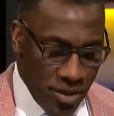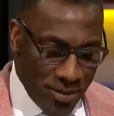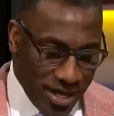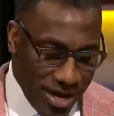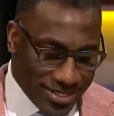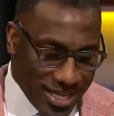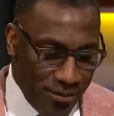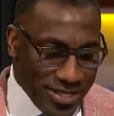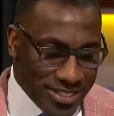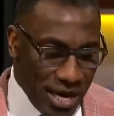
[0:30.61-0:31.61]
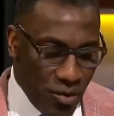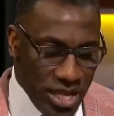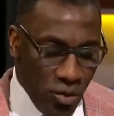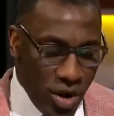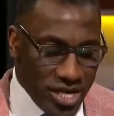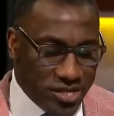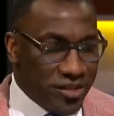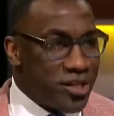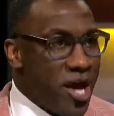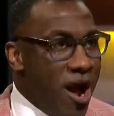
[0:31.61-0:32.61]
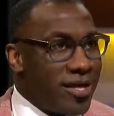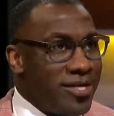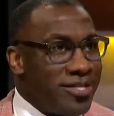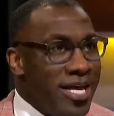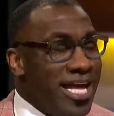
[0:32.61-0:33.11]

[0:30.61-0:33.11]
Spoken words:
Because, Skip, he said when he went into the darkness,